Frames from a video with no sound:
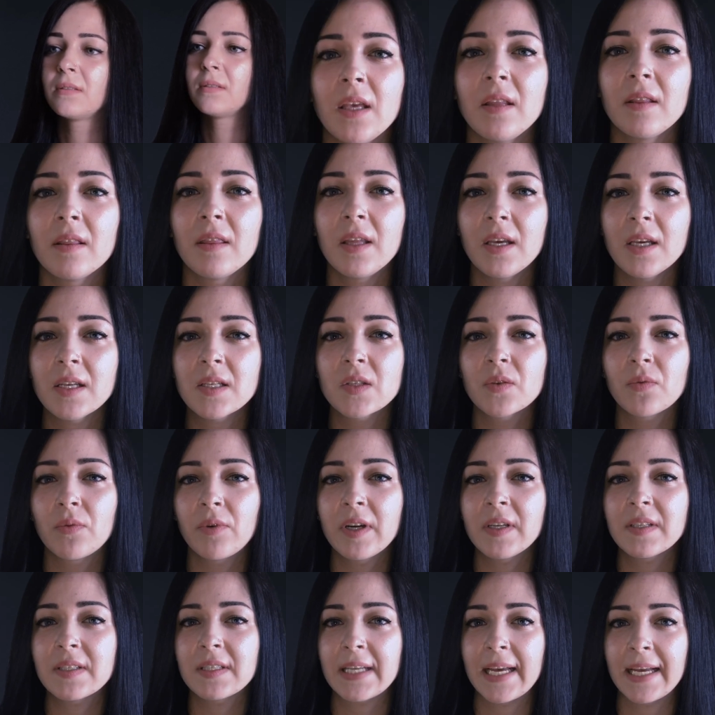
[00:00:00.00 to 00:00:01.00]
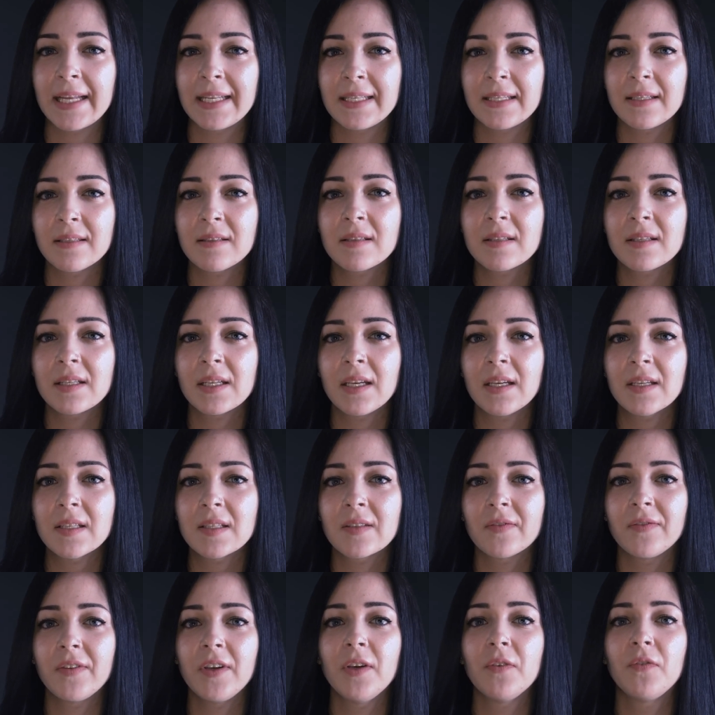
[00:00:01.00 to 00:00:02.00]
In these 3
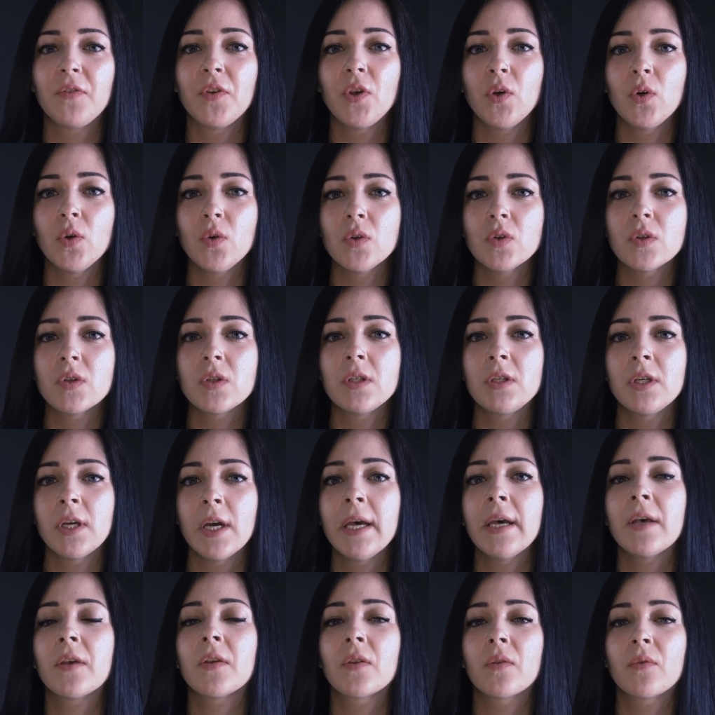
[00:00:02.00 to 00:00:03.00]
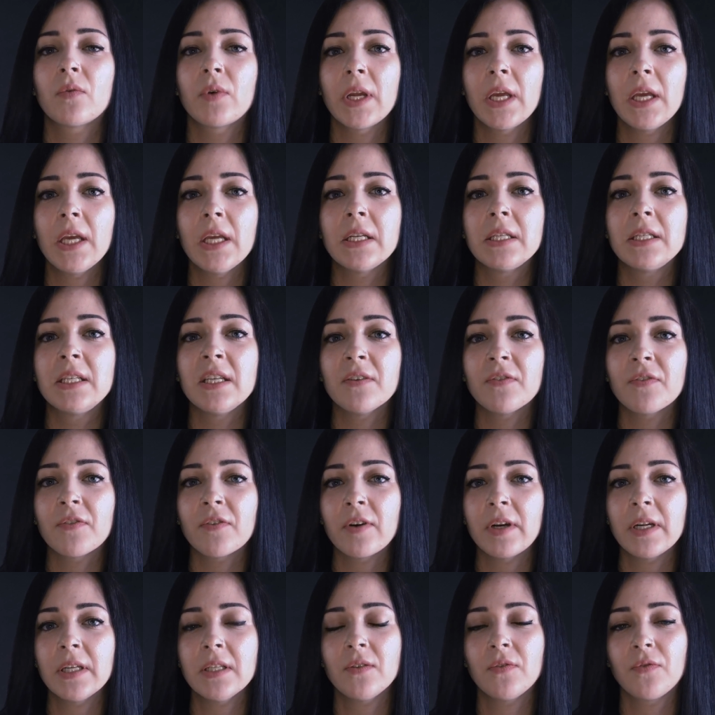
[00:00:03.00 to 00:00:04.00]
sentences, we've used 3
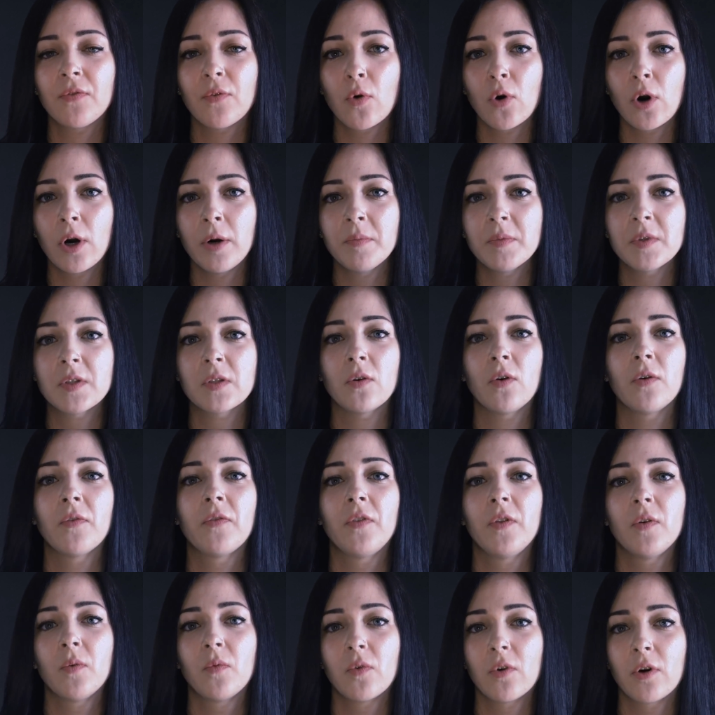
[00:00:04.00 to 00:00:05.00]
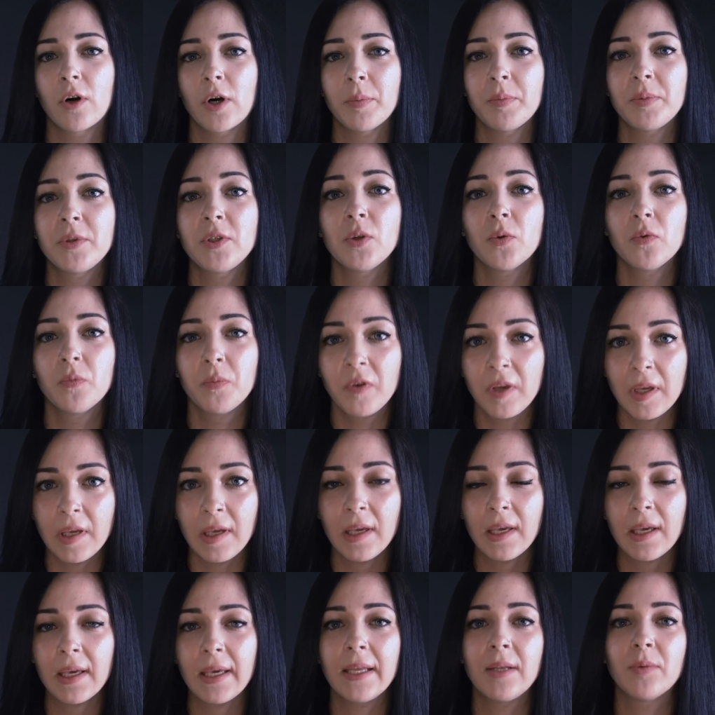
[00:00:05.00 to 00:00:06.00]
different forms of the verb to
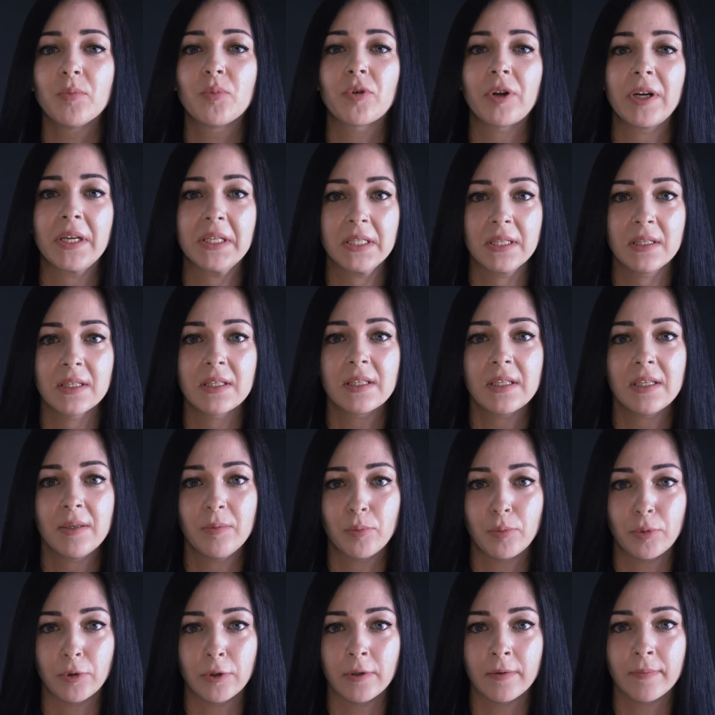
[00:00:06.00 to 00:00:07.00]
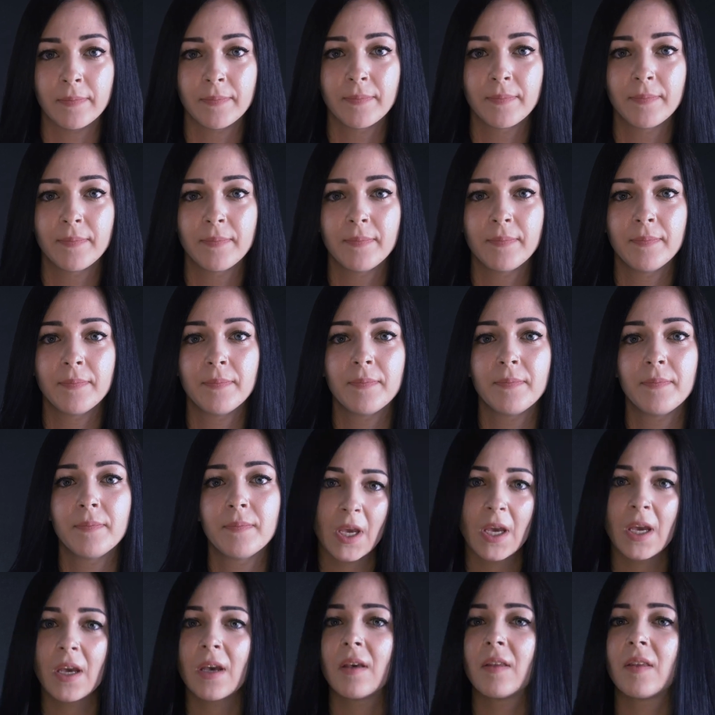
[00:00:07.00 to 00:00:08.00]
be in present simple.
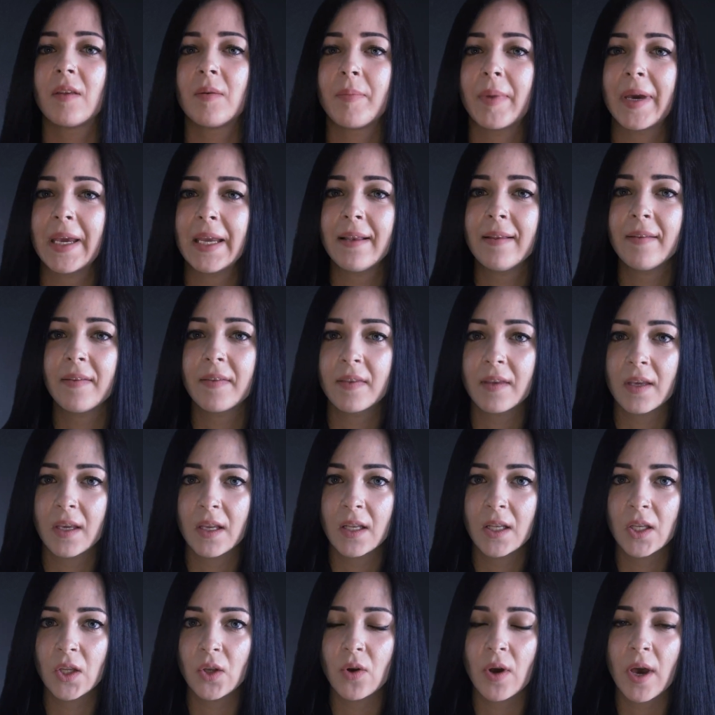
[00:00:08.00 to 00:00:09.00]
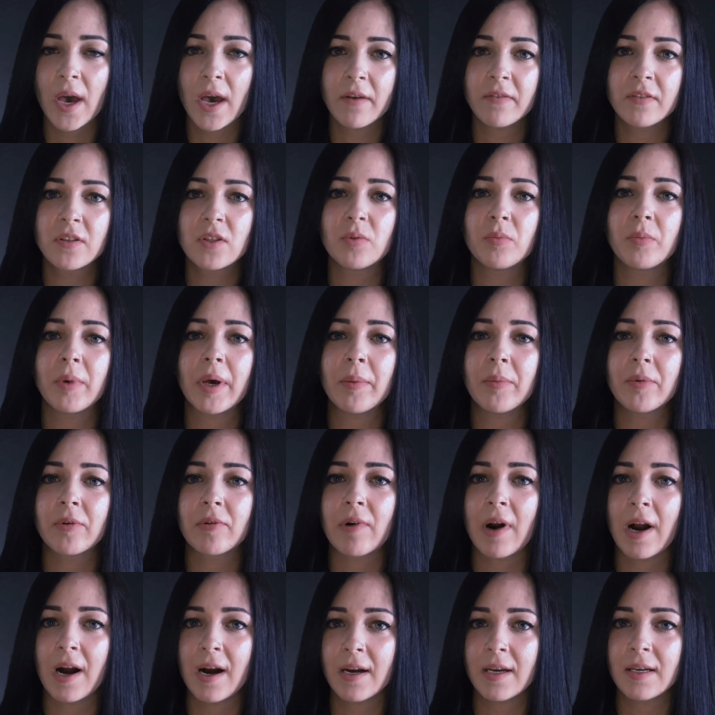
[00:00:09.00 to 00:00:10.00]
The main thing you have to
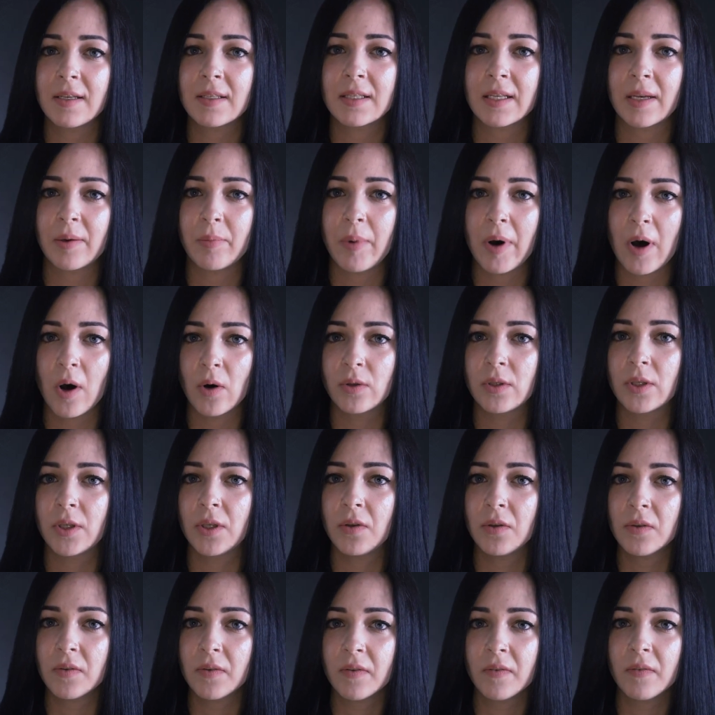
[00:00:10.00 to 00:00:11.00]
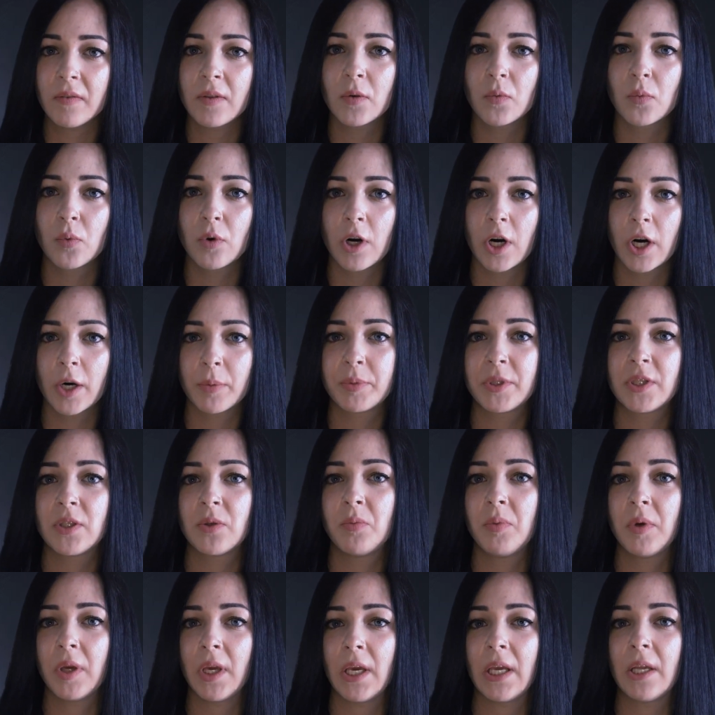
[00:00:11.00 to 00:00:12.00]
memorize about using the verb to
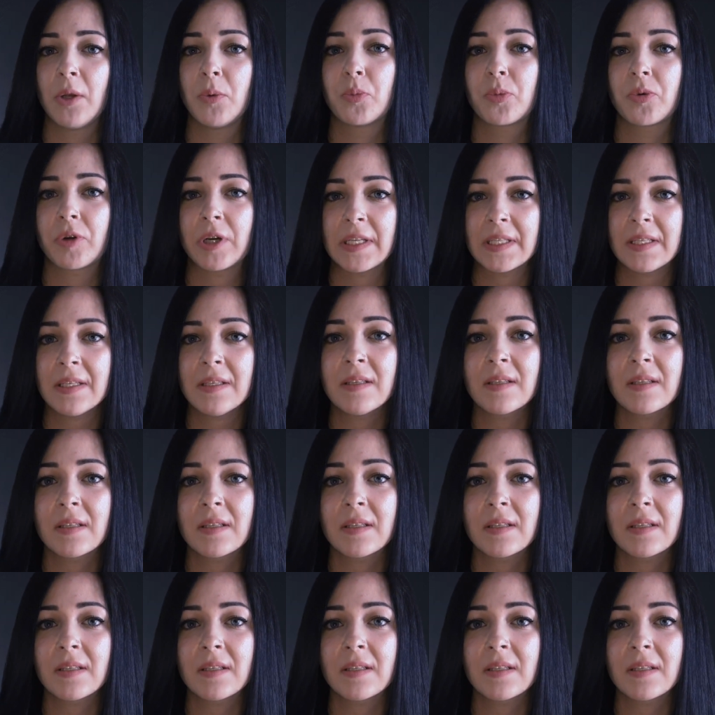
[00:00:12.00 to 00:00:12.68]
be in present